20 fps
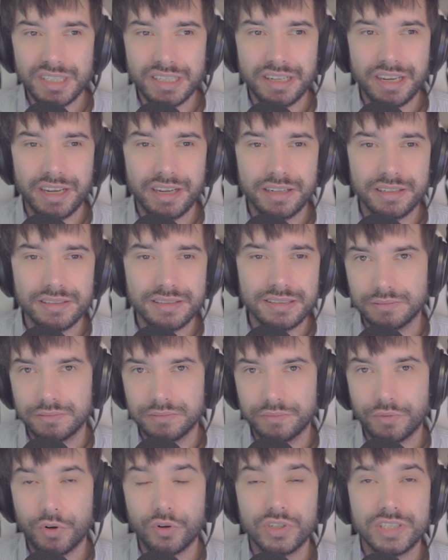and
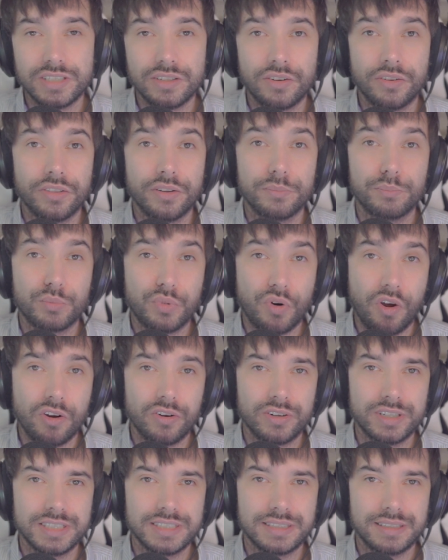focus on the
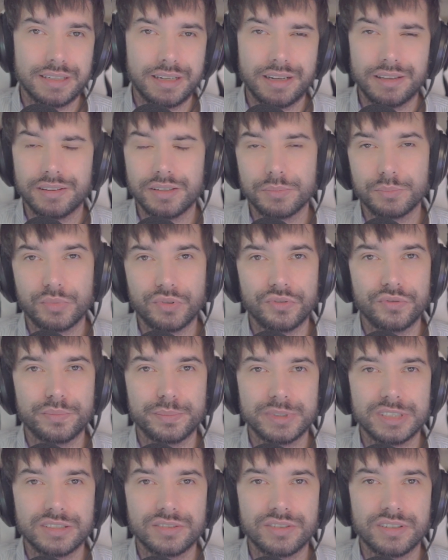progress and the
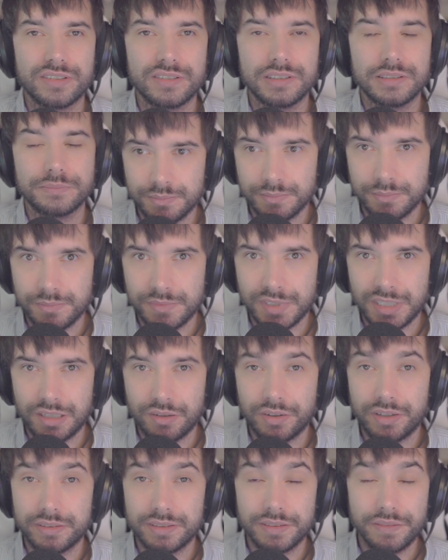improvement in general. All
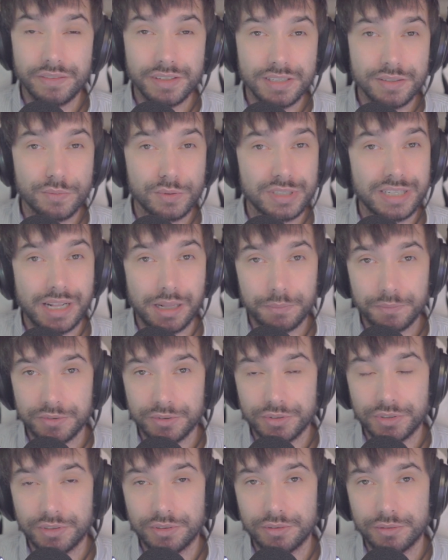right, if this was helpful
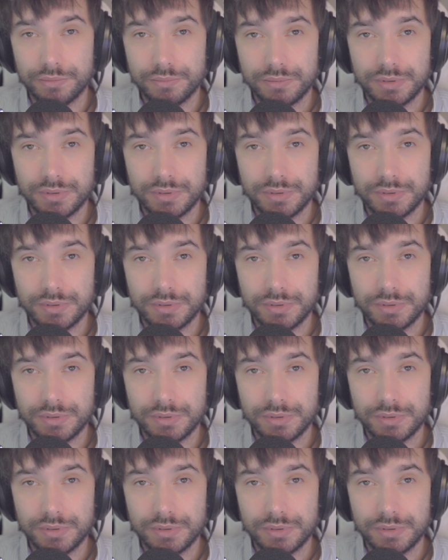to you,